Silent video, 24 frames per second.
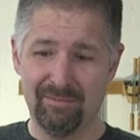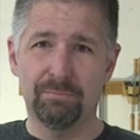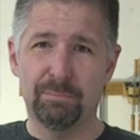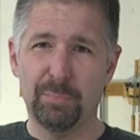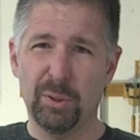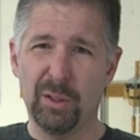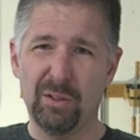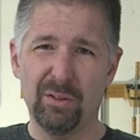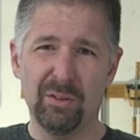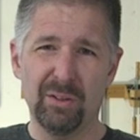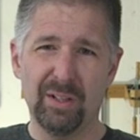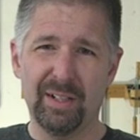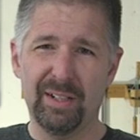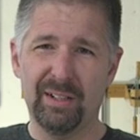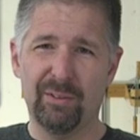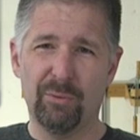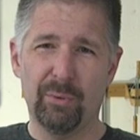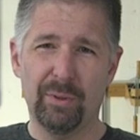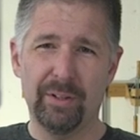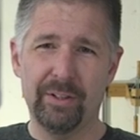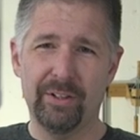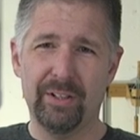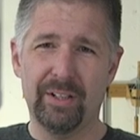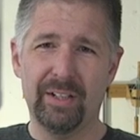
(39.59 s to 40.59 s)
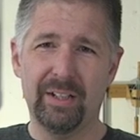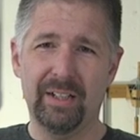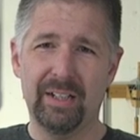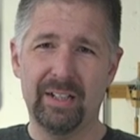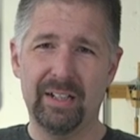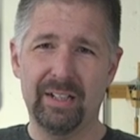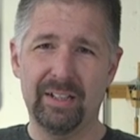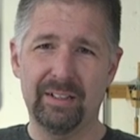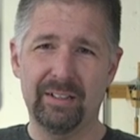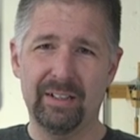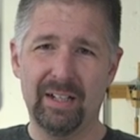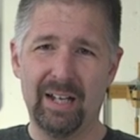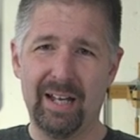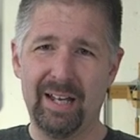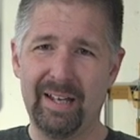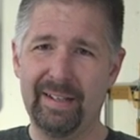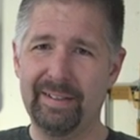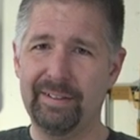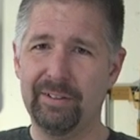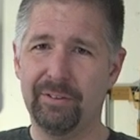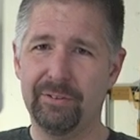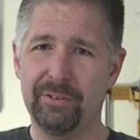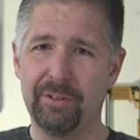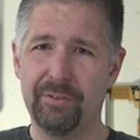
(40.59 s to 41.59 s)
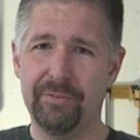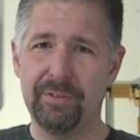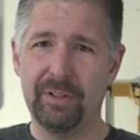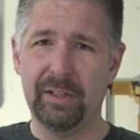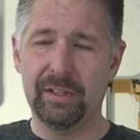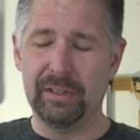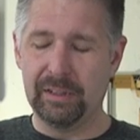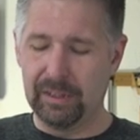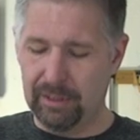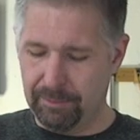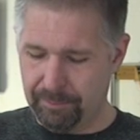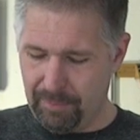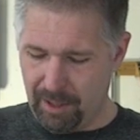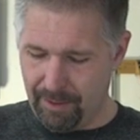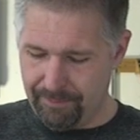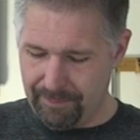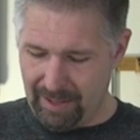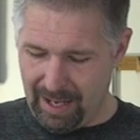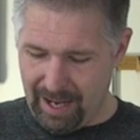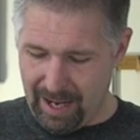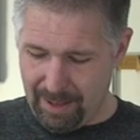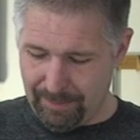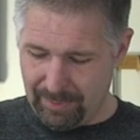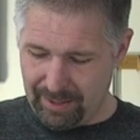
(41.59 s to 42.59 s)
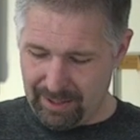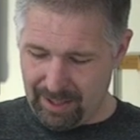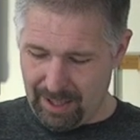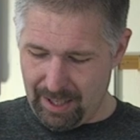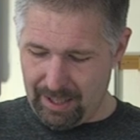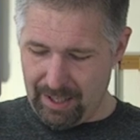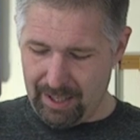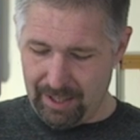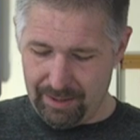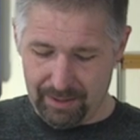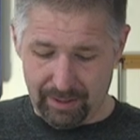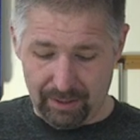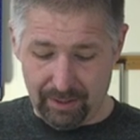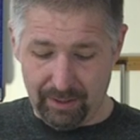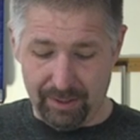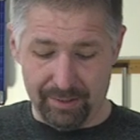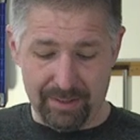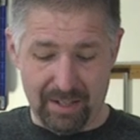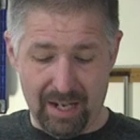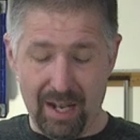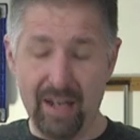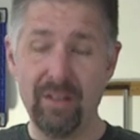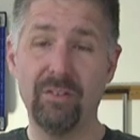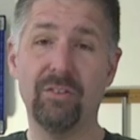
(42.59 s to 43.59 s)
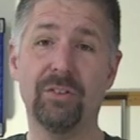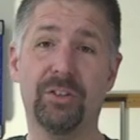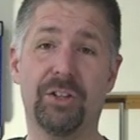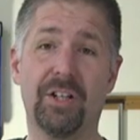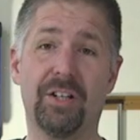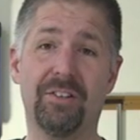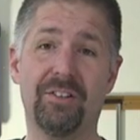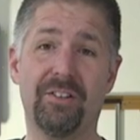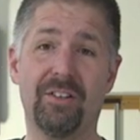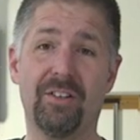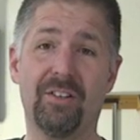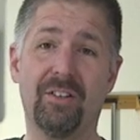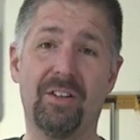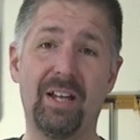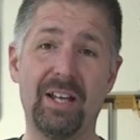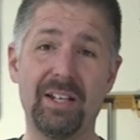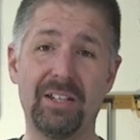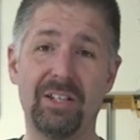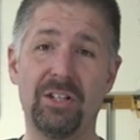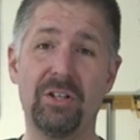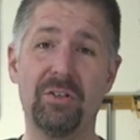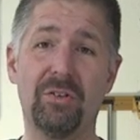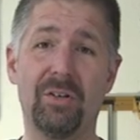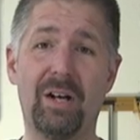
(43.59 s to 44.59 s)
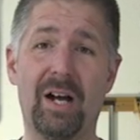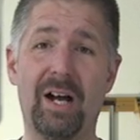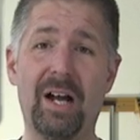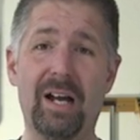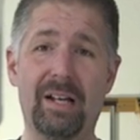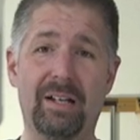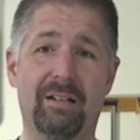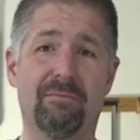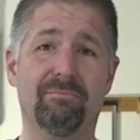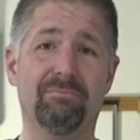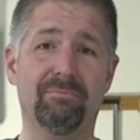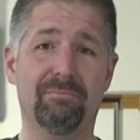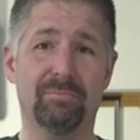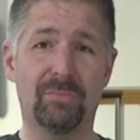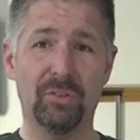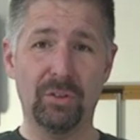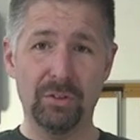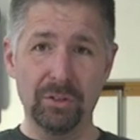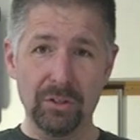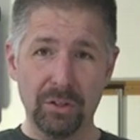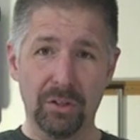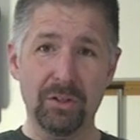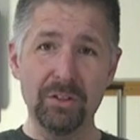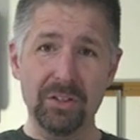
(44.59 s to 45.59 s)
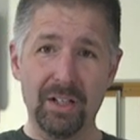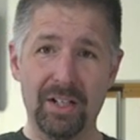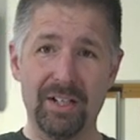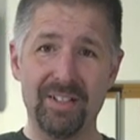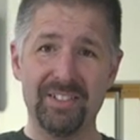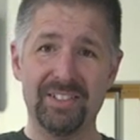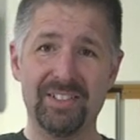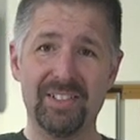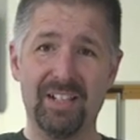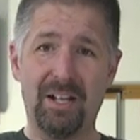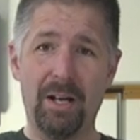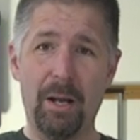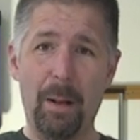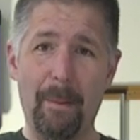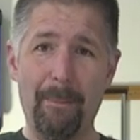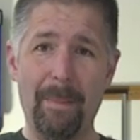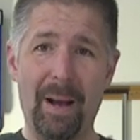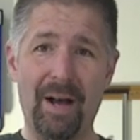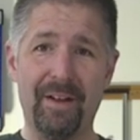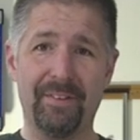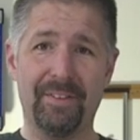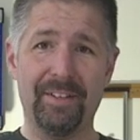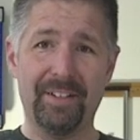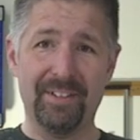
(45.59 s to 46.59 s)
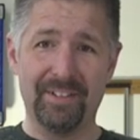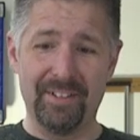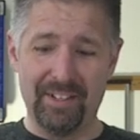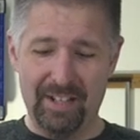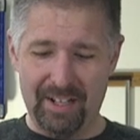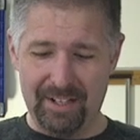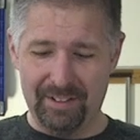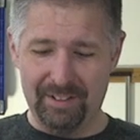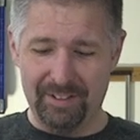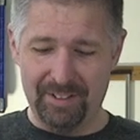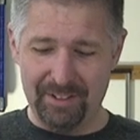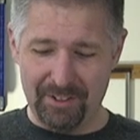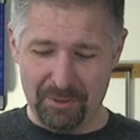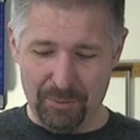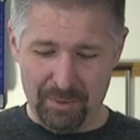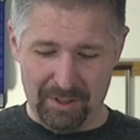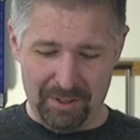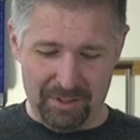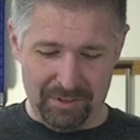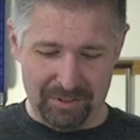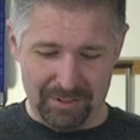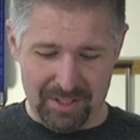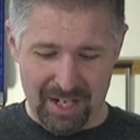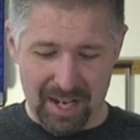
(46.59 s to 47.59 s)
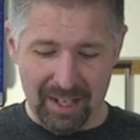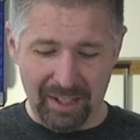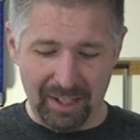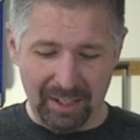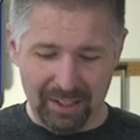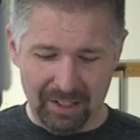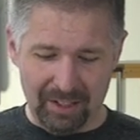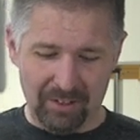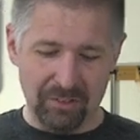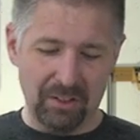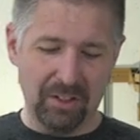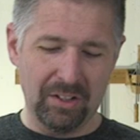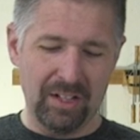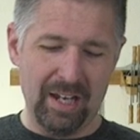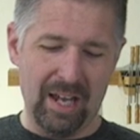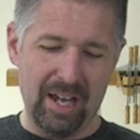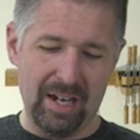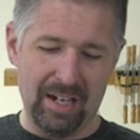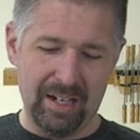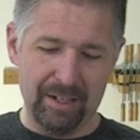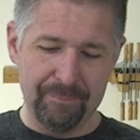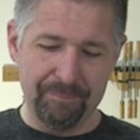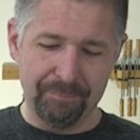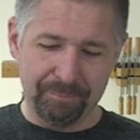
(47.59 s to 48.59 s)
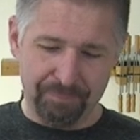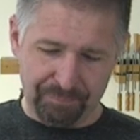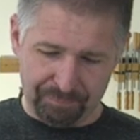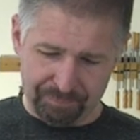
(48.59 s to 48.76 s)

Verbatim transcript: Put a link where you can get it. I don't know if you can get them off of Amazon, anything like that. Just like you, I am clueless about this thing. So we're taking a look at it.